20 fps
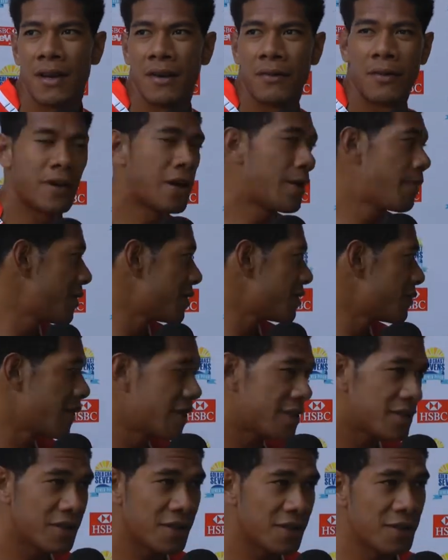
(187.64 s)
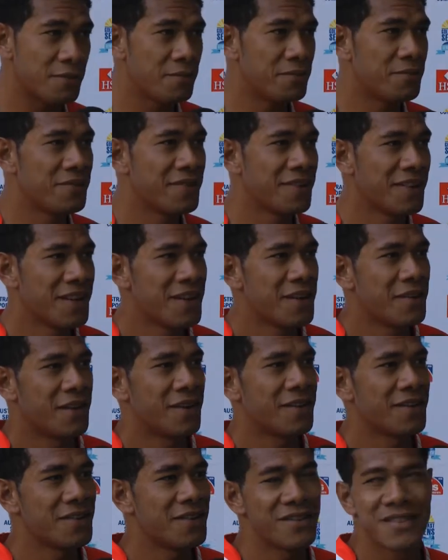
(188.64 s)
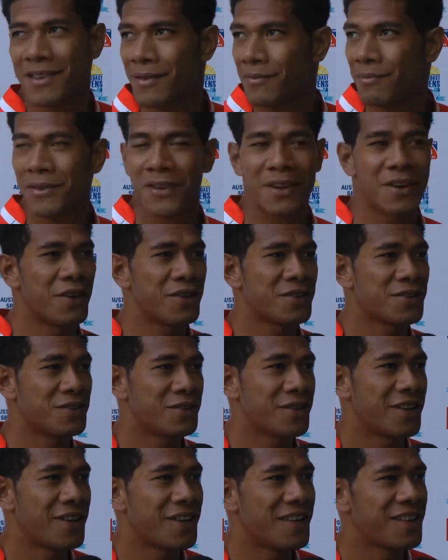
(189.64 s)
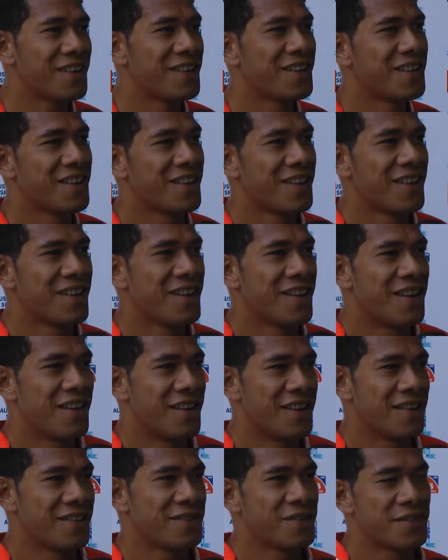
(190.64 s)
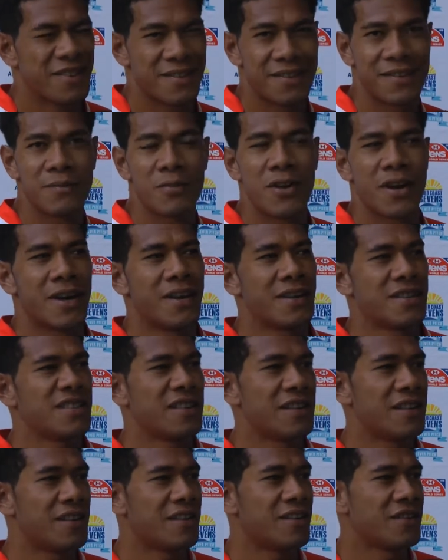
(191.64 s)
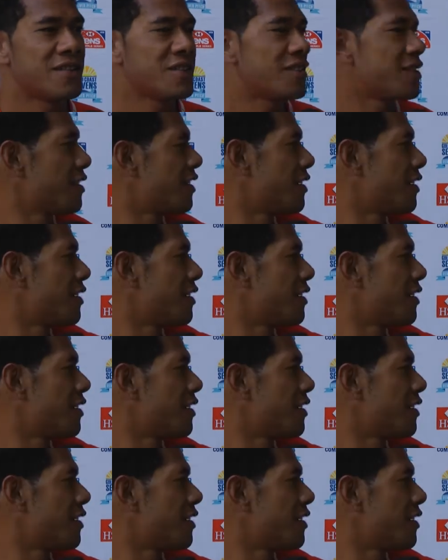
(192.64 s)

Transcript: what happened to my team. I know it's pretty hot today. There's more energy lost.